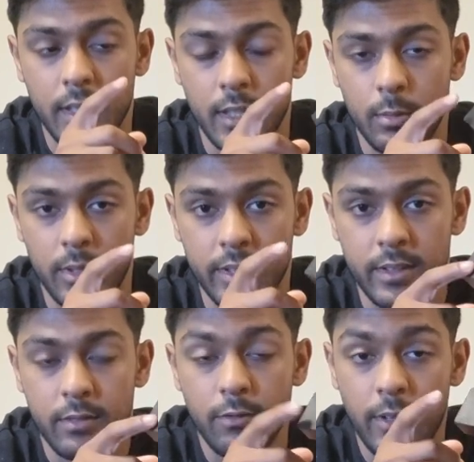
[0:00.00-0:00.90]
it will
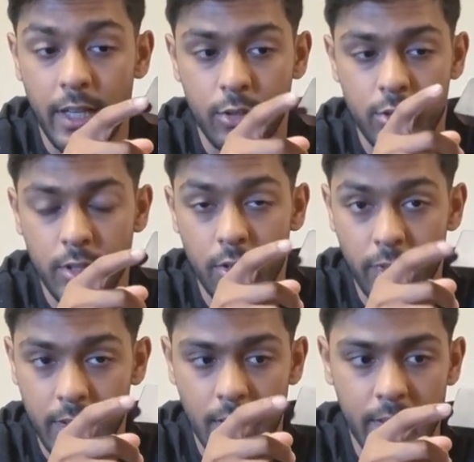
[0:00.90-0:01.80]
flash a
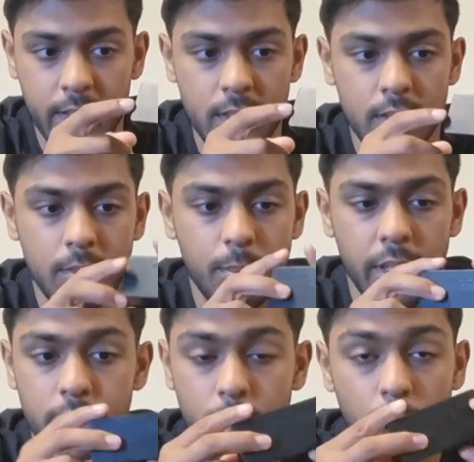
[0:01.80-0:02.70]
red light, but
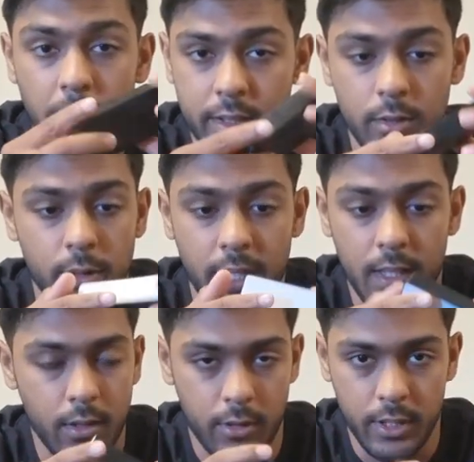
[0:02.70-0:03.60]
there's no button or
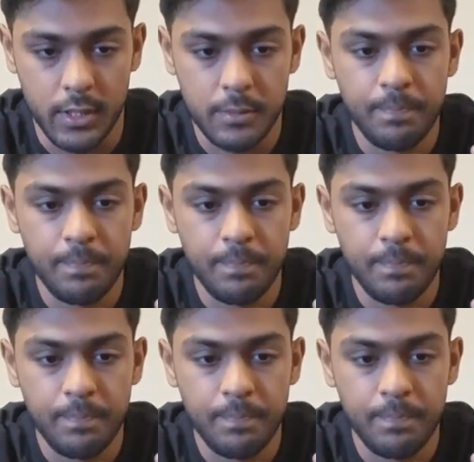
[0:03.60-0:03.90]
anything on it.